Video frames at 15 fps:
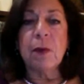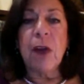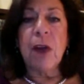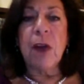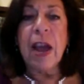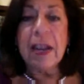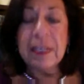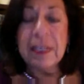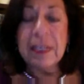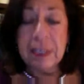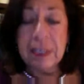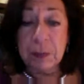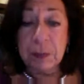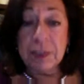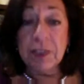pride is a
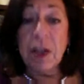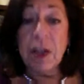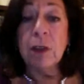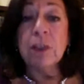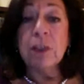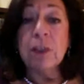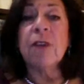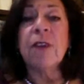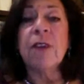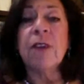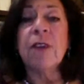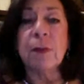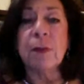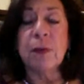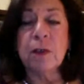result of
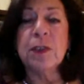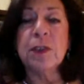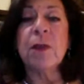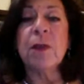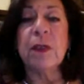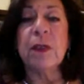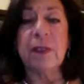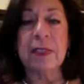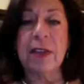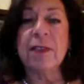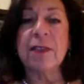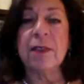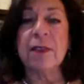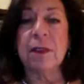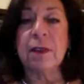having produced something
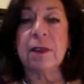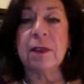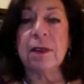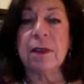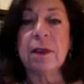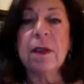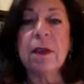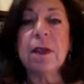that's excellent.